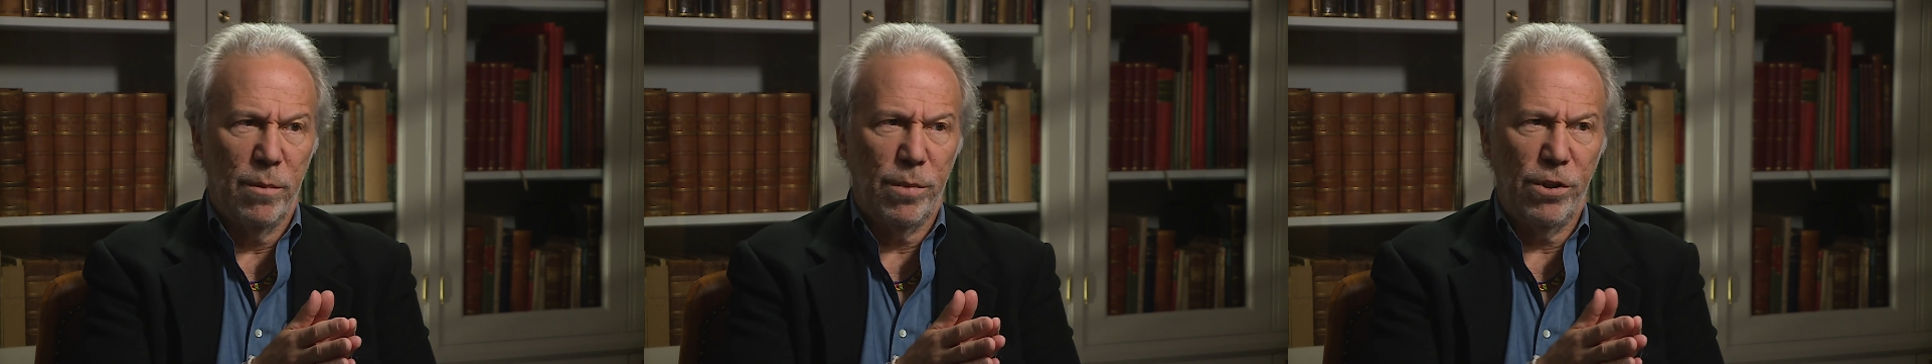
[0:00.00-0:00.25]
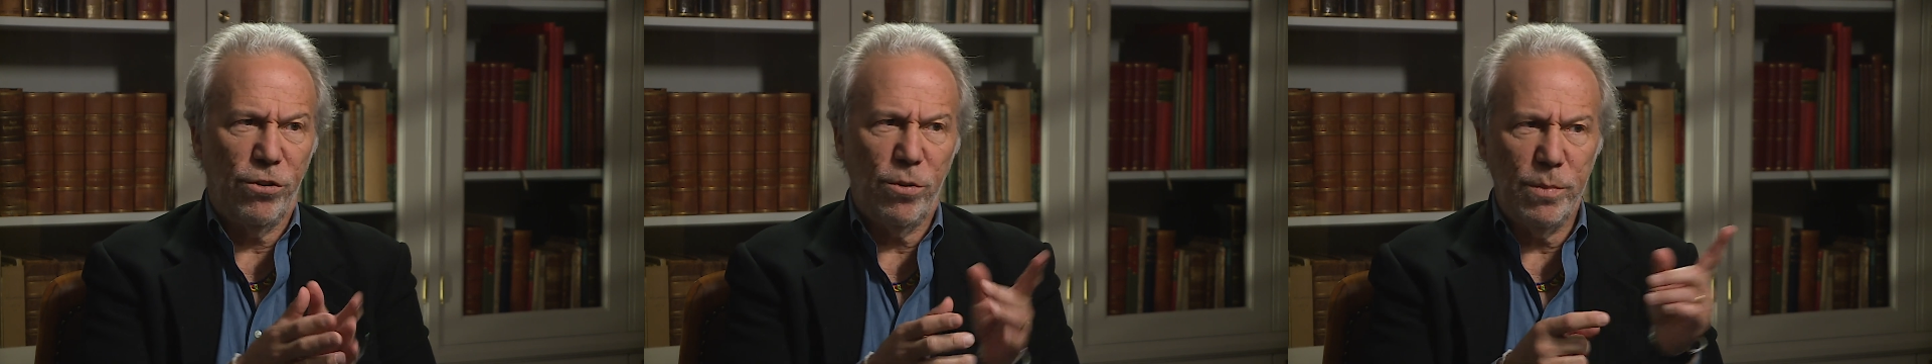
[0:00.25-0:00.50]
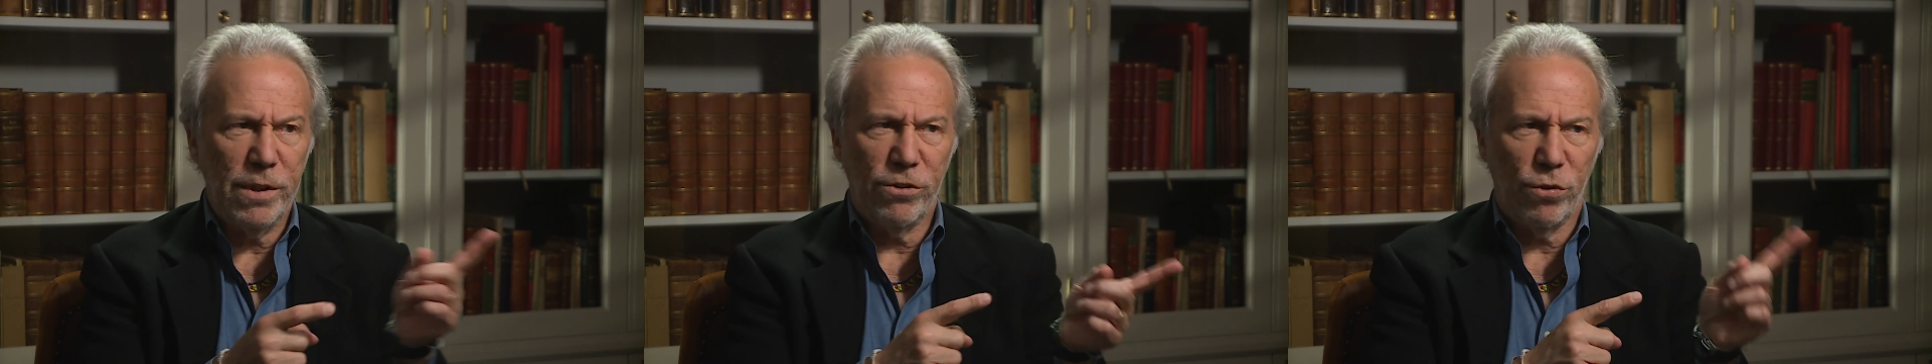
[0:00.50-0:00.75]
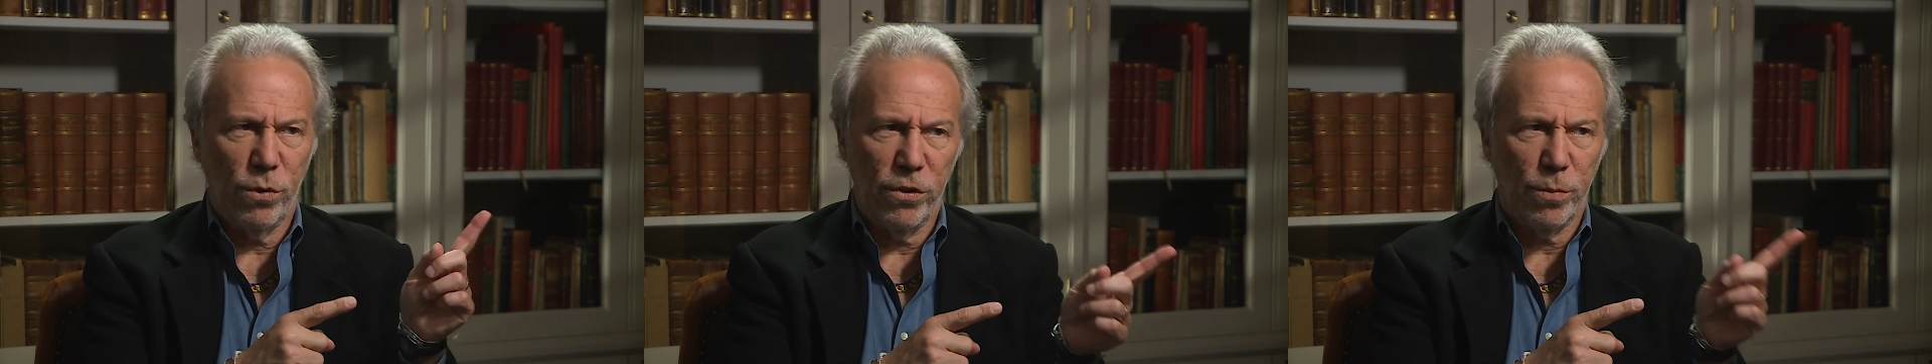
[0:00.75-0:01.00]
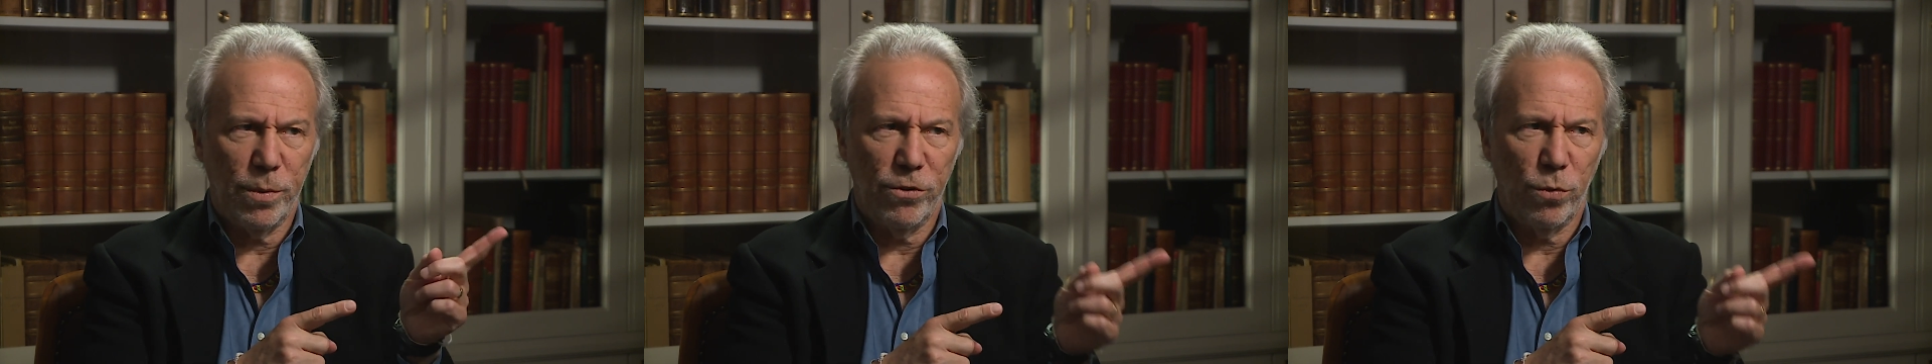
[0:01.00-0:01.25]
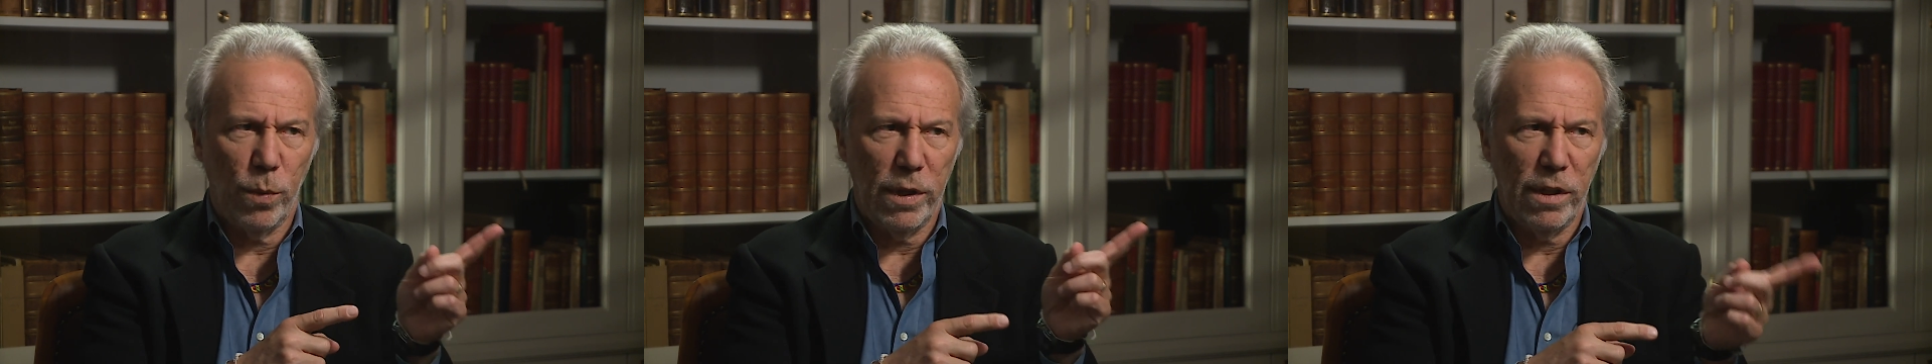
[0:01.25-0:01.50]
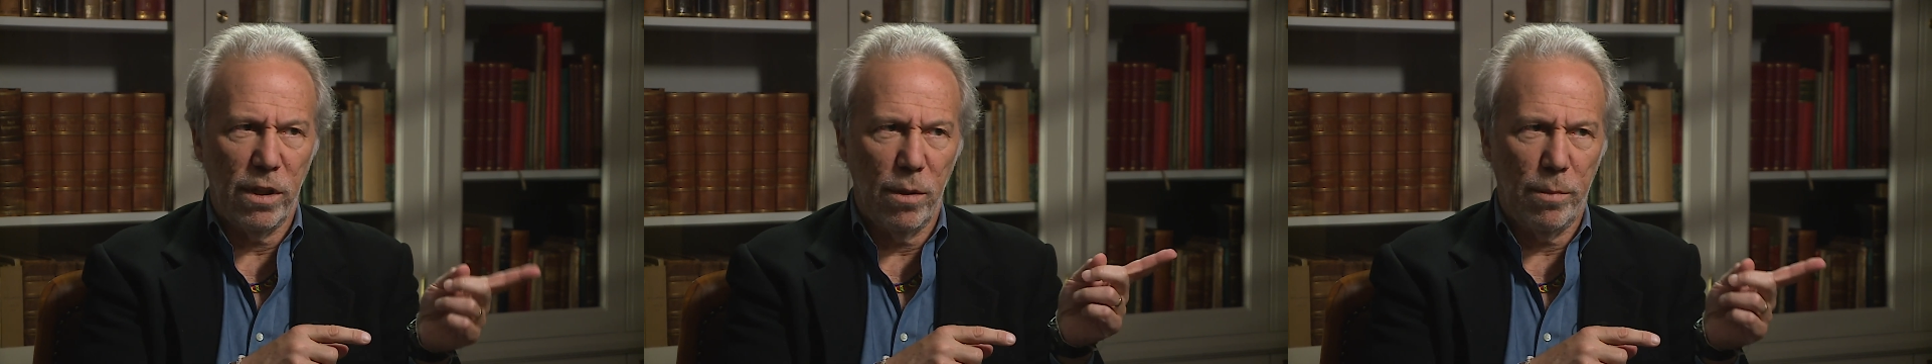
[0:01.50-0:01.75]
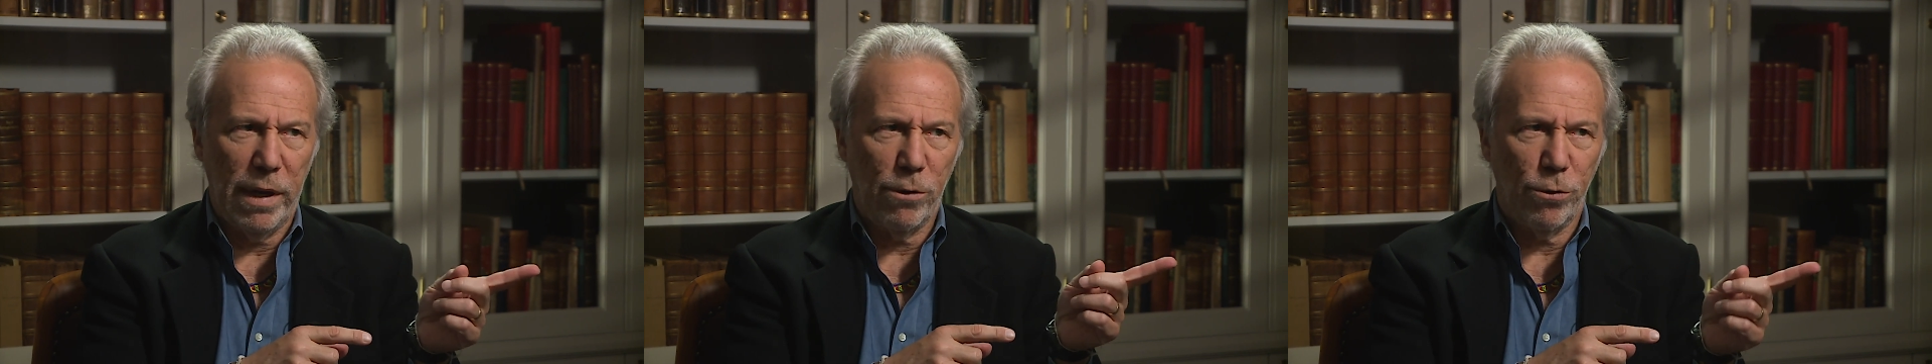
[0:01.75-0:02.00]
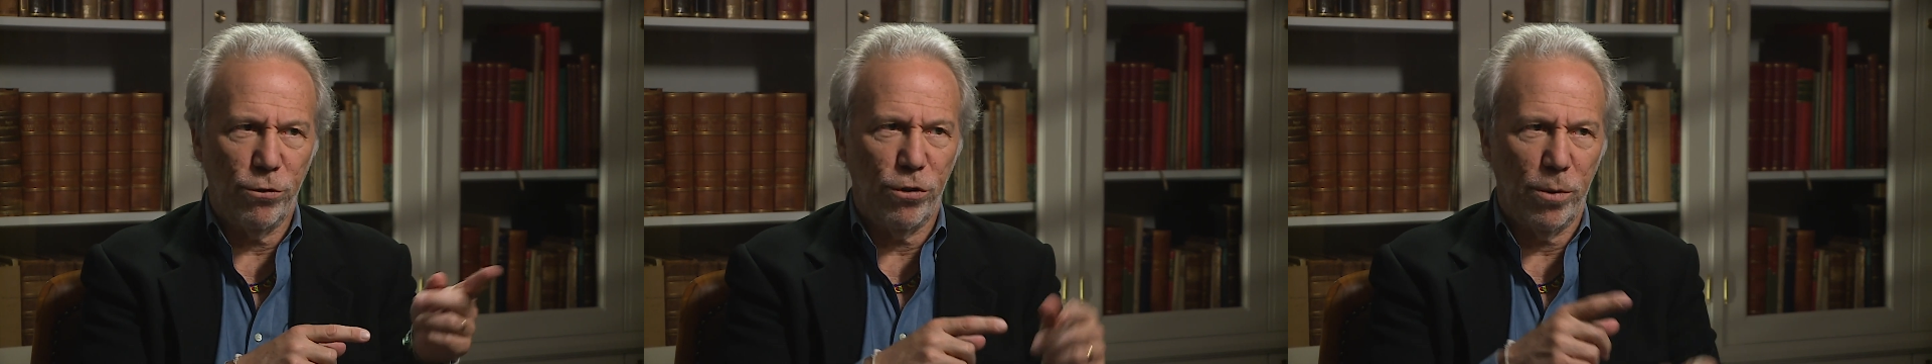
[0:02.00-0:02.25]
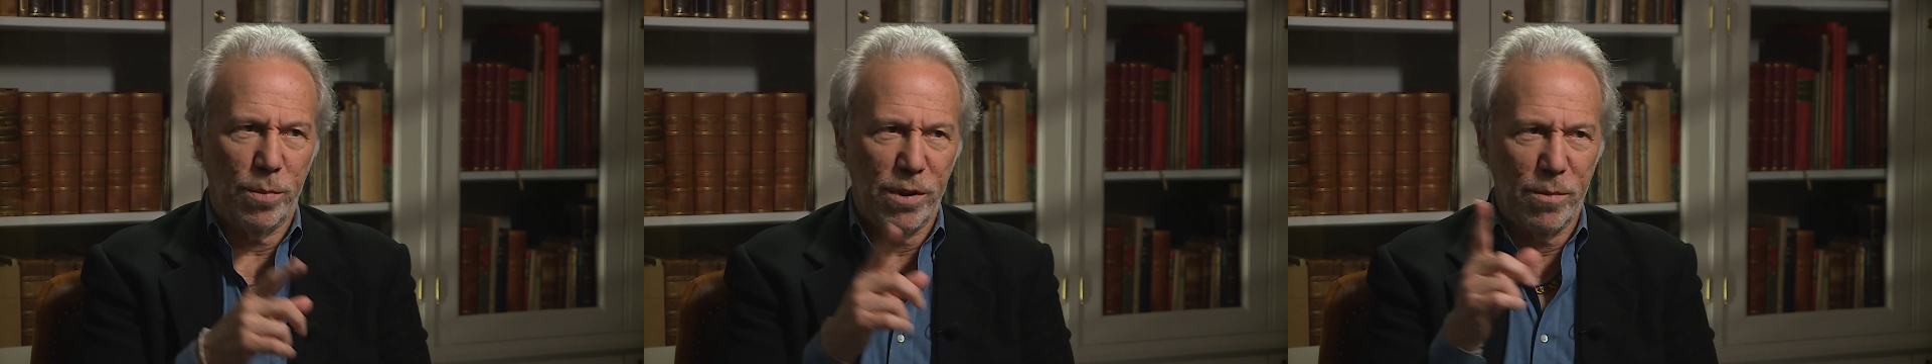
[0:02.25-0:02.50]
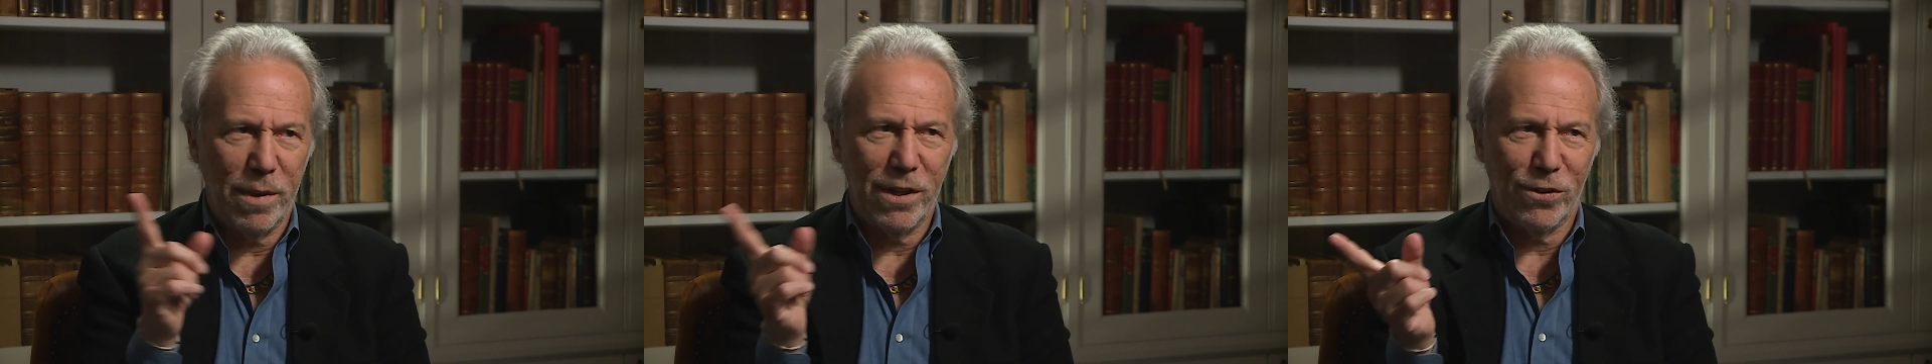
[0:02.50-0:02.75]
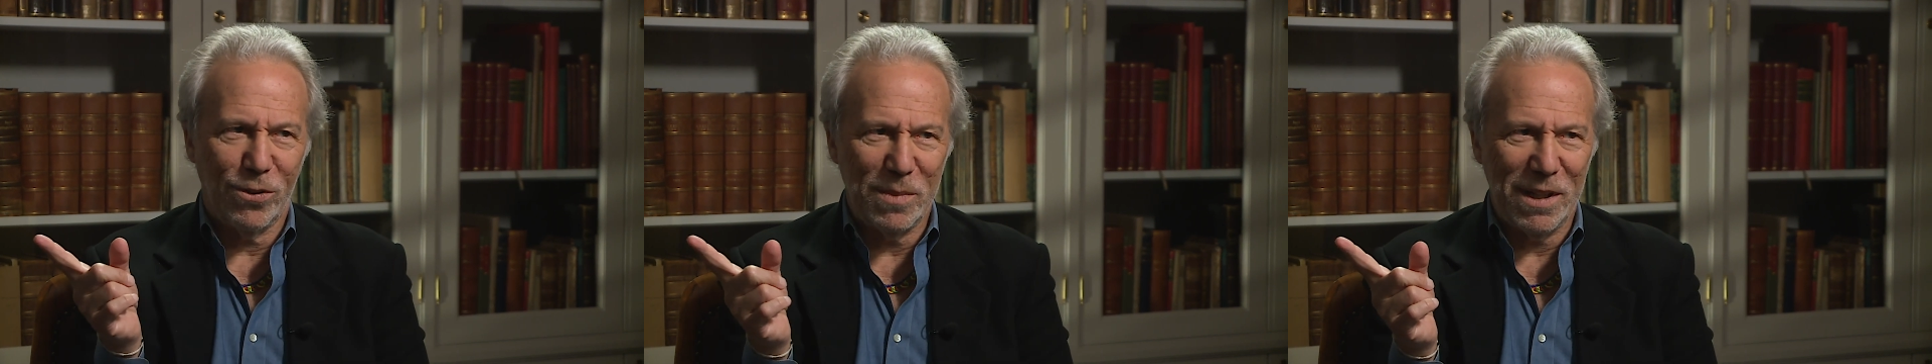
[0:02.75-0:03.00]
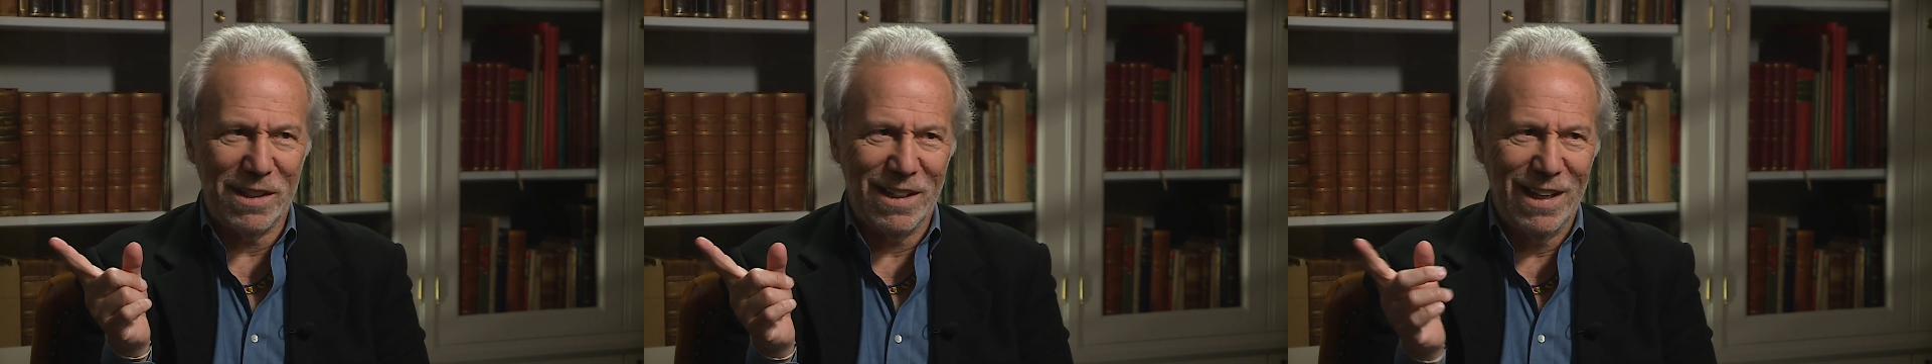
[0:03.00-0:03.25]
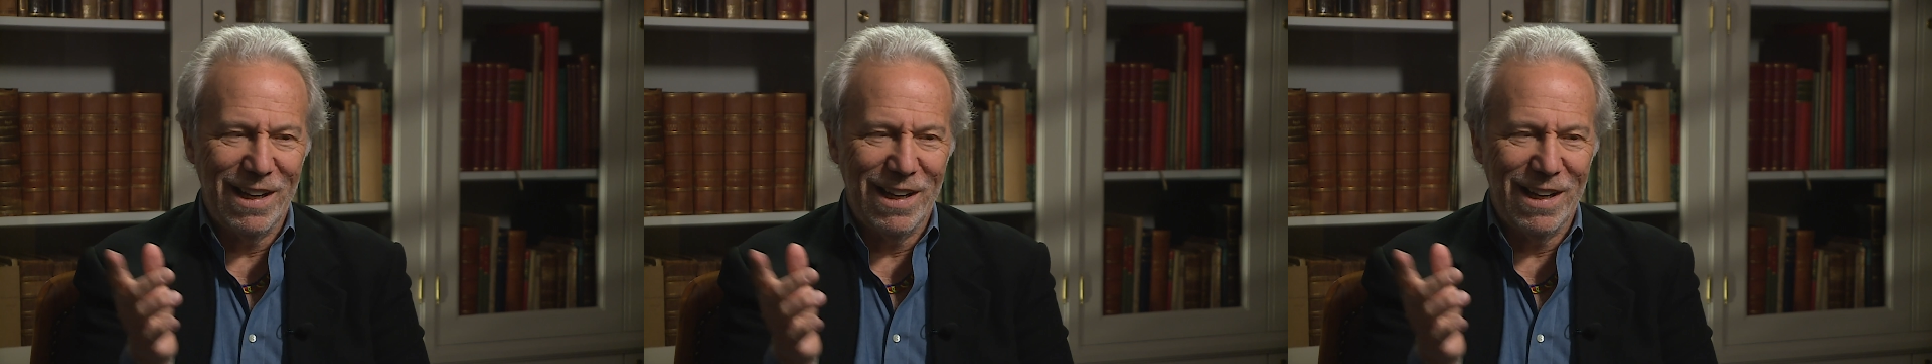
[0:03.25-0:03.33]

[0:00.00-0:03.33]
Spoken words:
But it shouldn't be a choice between the microchip and the medicine man.